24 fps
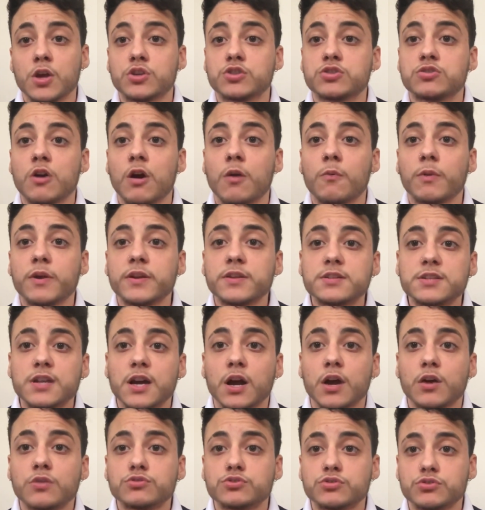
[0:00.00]
So I went
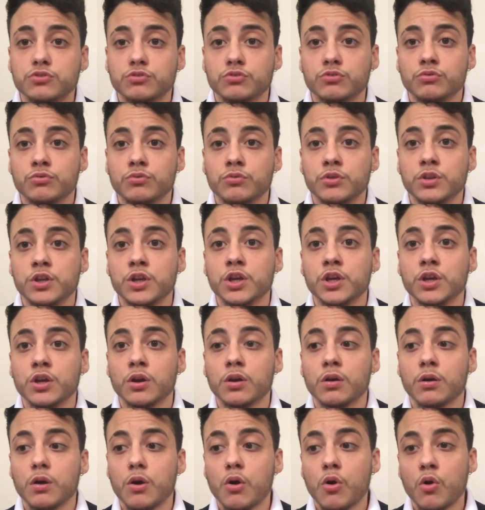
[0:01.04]
down to the
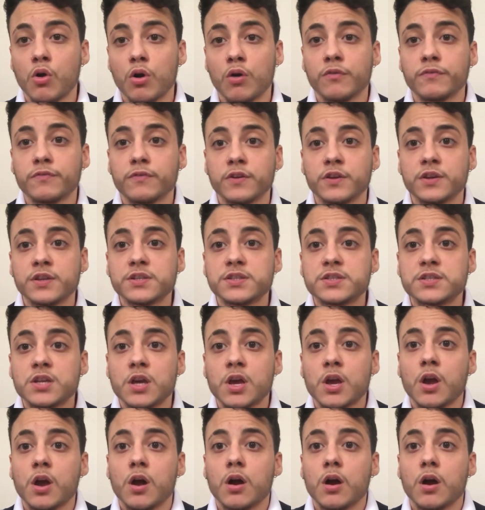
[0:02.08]
office,